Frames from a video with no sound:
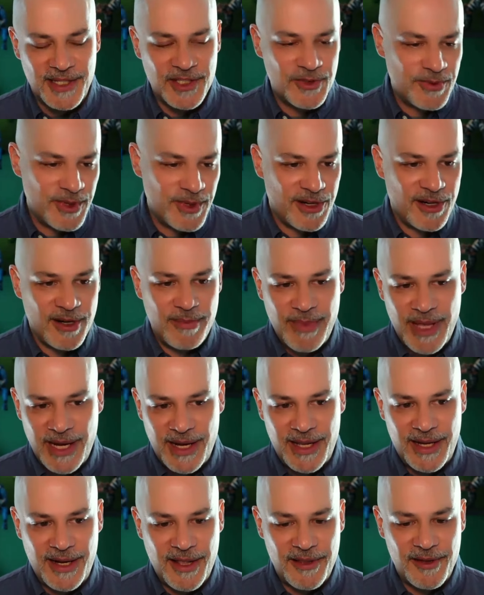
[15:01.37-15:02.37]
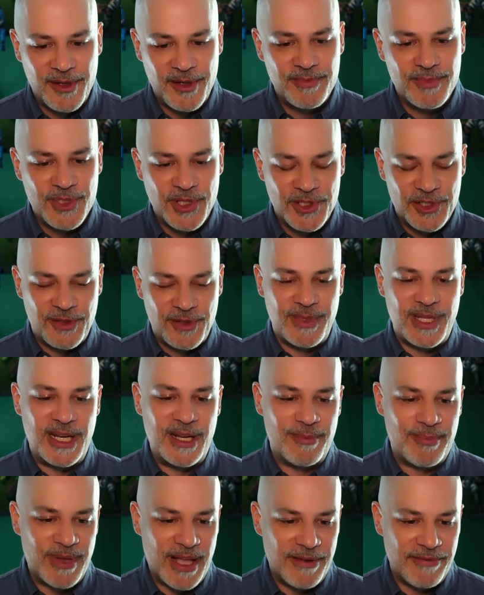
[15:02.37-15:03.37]
on Twitter and Meta and other social
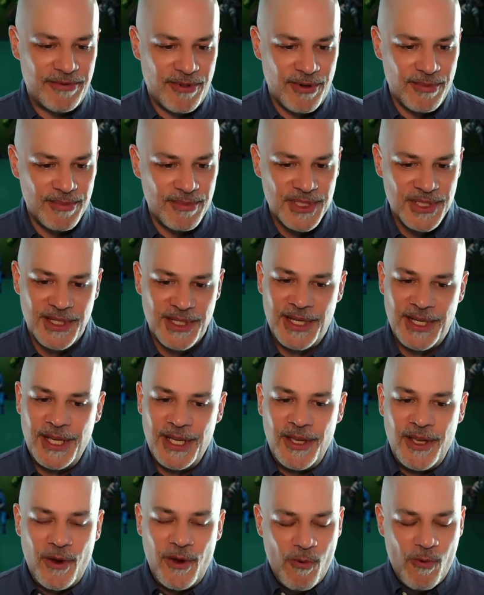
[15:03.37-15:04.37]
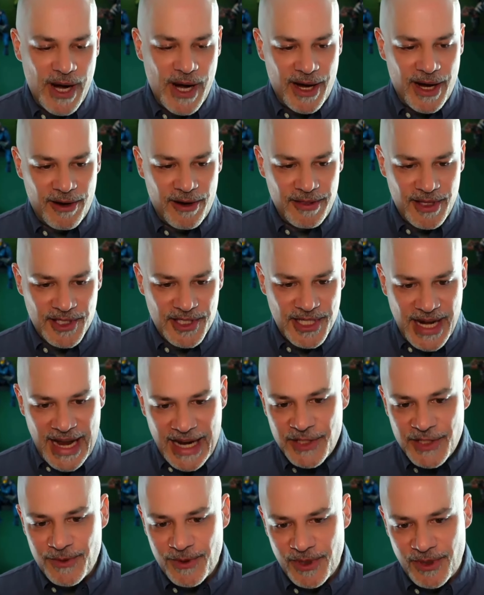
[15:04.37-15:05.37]
media platforms, where there's an
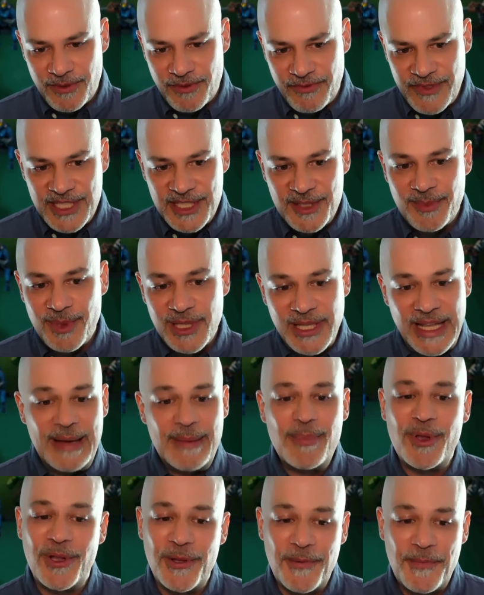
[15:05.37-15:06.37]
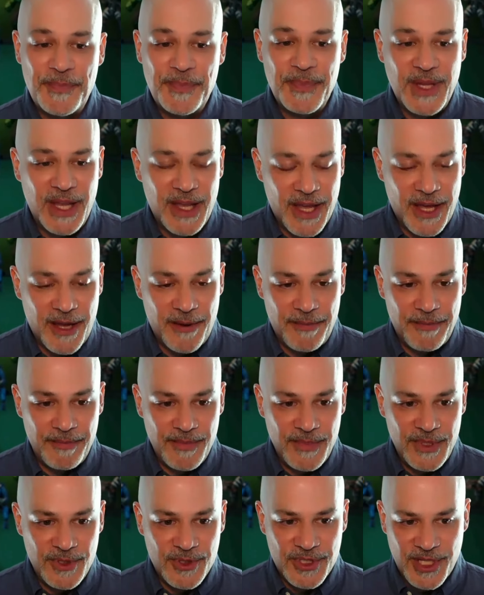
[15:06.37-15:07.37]
actual visible label
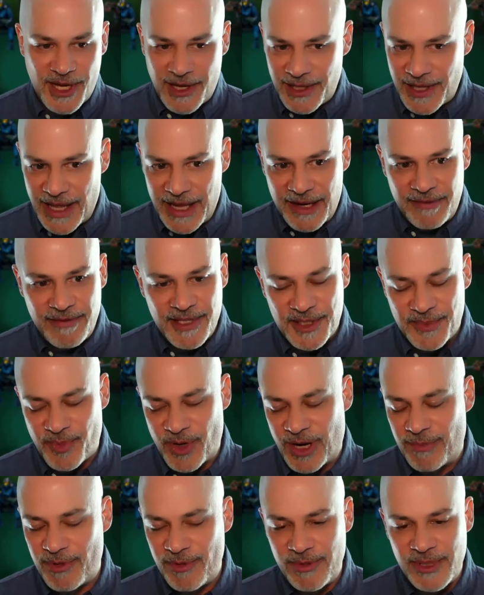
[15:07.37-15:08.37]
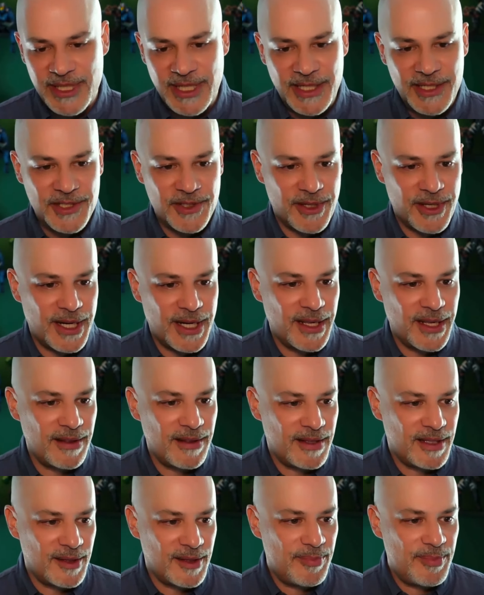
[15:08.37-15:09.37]
You saw a lot of this probably
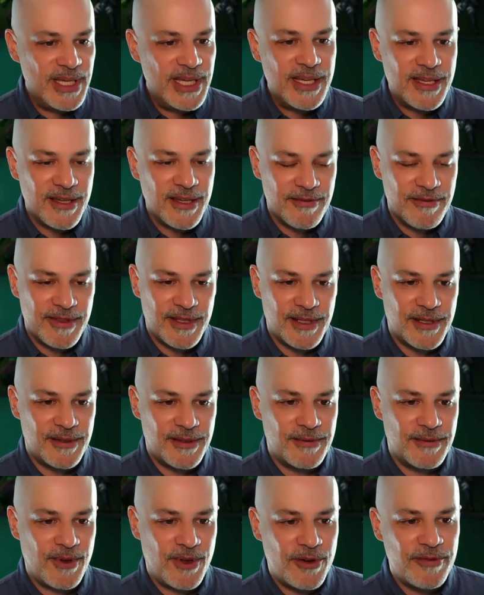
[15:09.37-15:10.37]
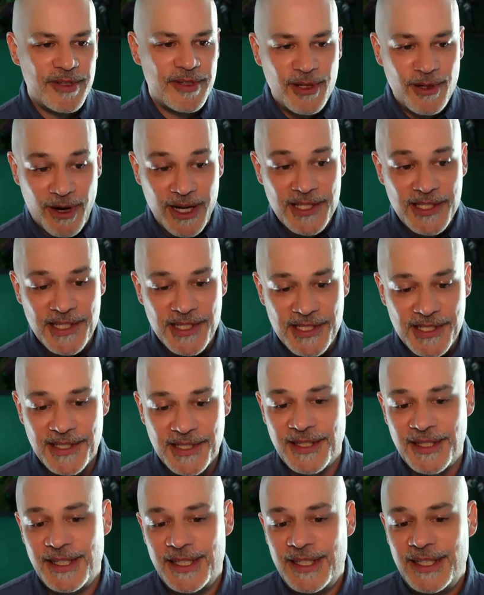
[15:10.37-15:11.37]
during the peak of the COVID
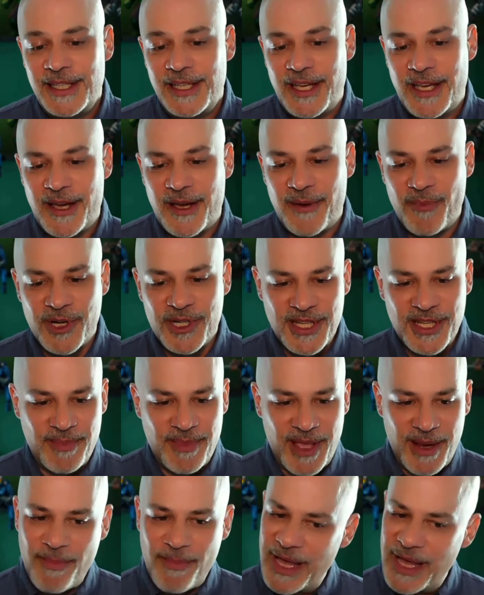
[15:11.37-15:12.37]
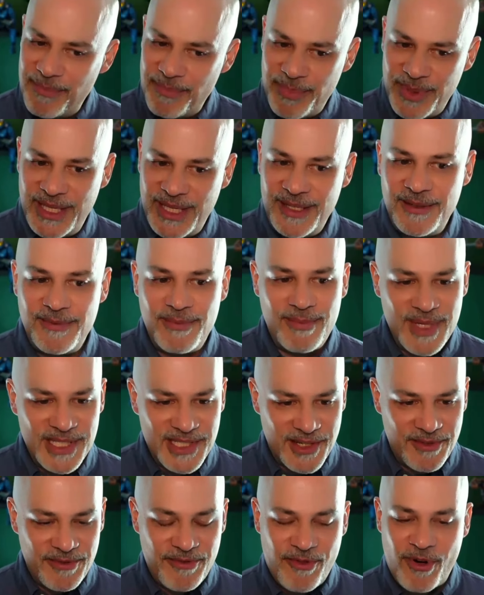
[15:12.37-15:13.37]
crisis, where something might be
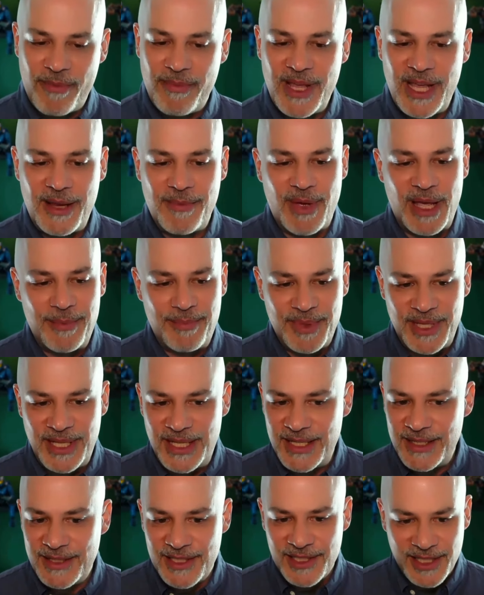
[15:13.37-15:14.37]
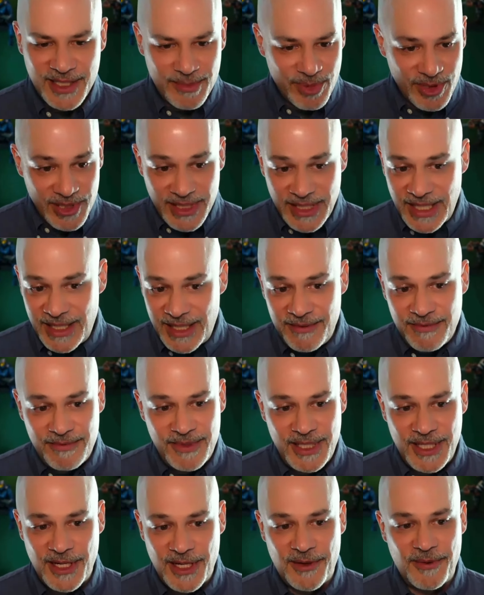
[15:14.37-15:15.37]
misinforming, might be deliberately,
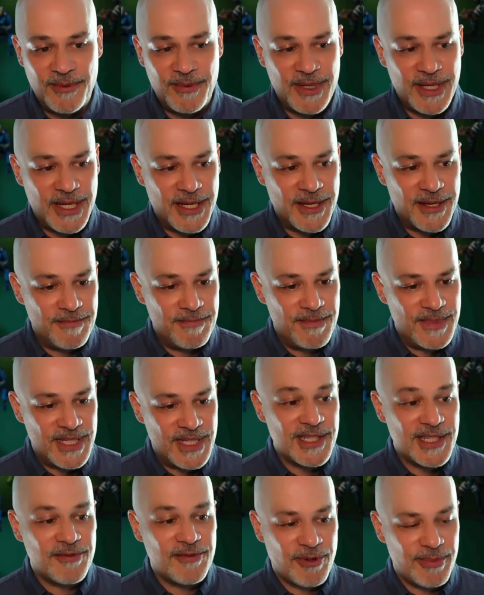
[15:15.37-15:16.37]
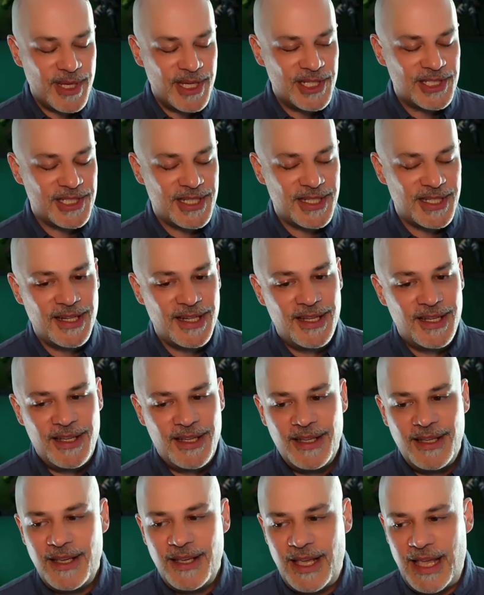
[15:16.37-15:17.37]
disinformation,
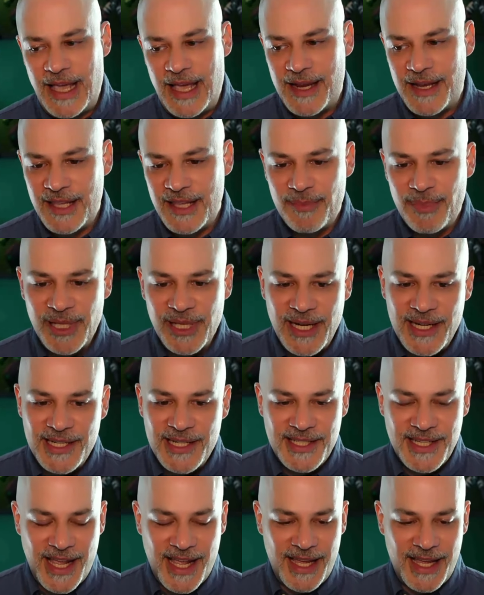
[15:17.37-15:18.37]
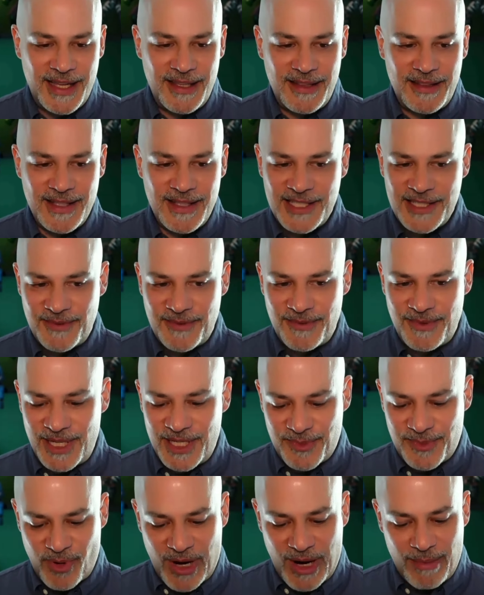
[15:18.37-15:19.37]
and the ability to say this
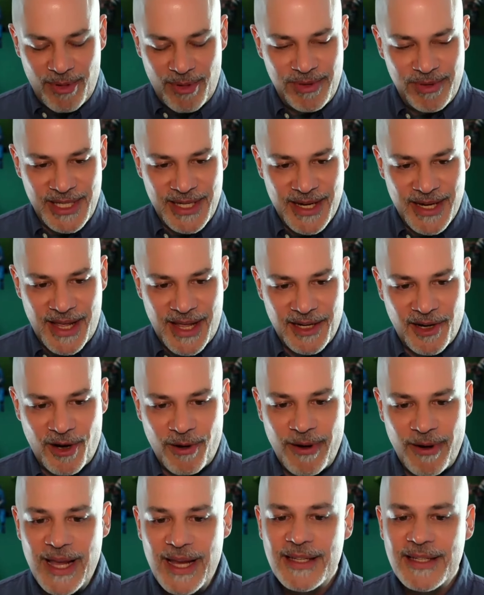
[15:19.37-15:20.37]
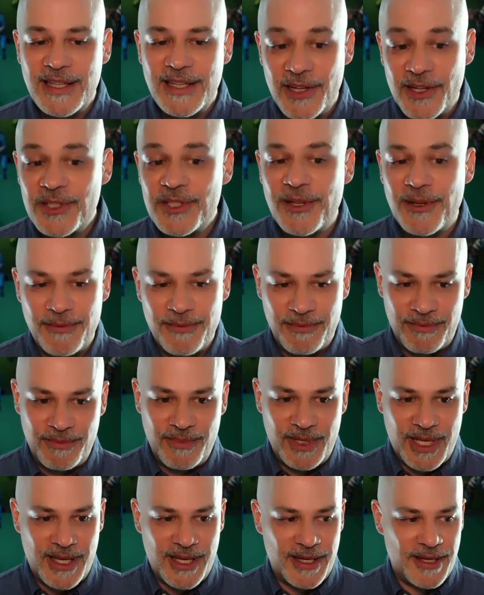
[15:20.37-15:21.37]
is probably not correct. Here's a
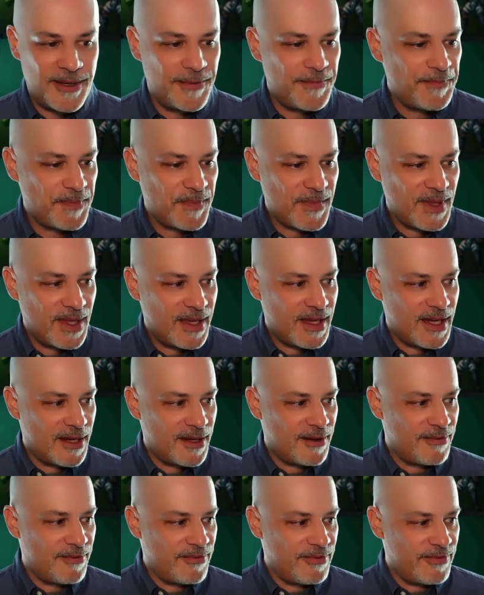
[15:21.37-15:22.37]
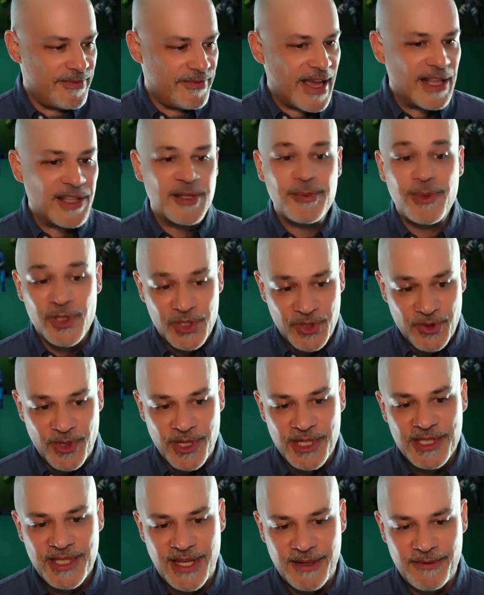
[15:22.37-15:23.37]
valuable
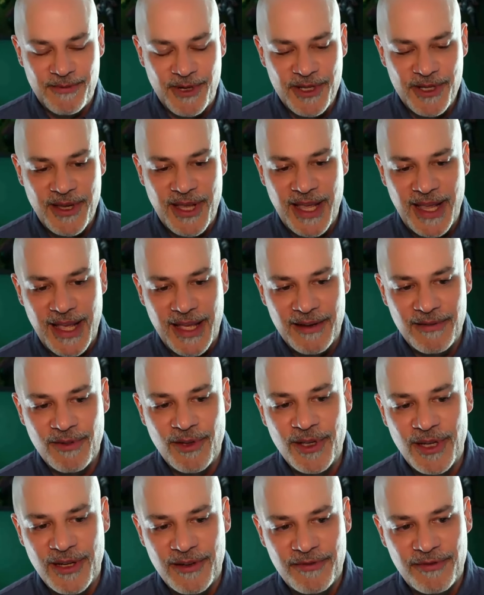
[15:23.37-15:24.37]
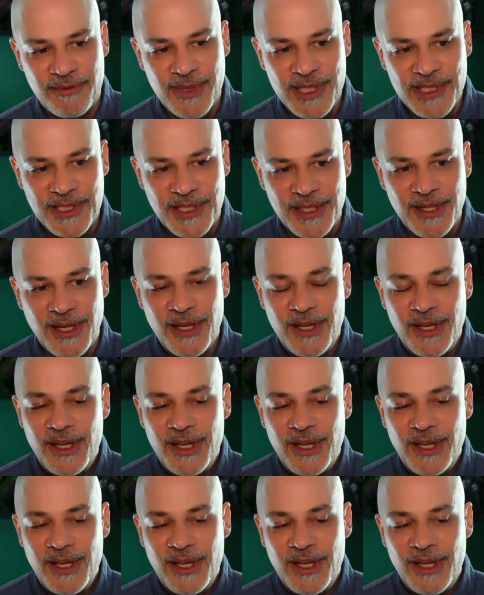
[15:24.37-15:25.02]
source where you can get good information.